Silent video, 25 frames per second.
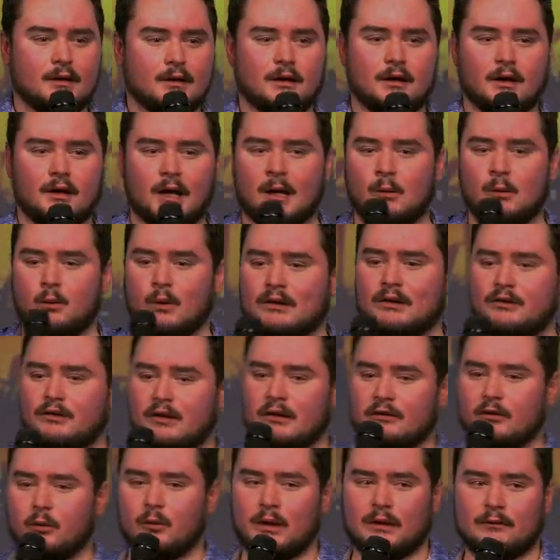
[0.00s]
In one
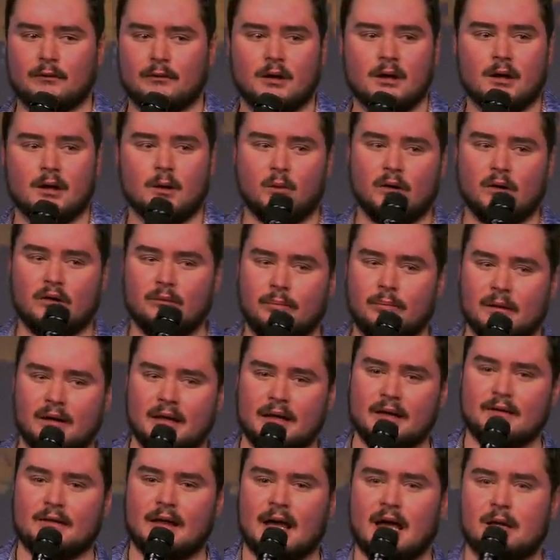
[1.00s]
sense, we've been
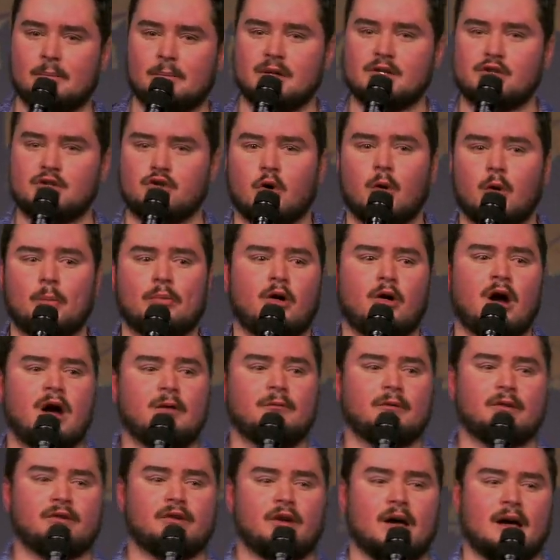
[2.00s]
in that, but Joel
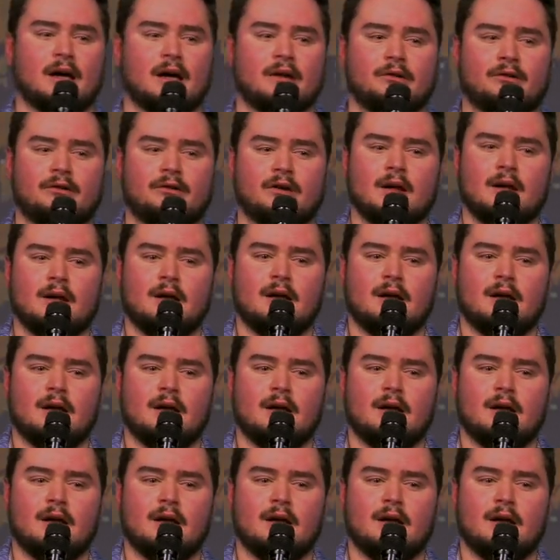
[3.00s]
prophesies.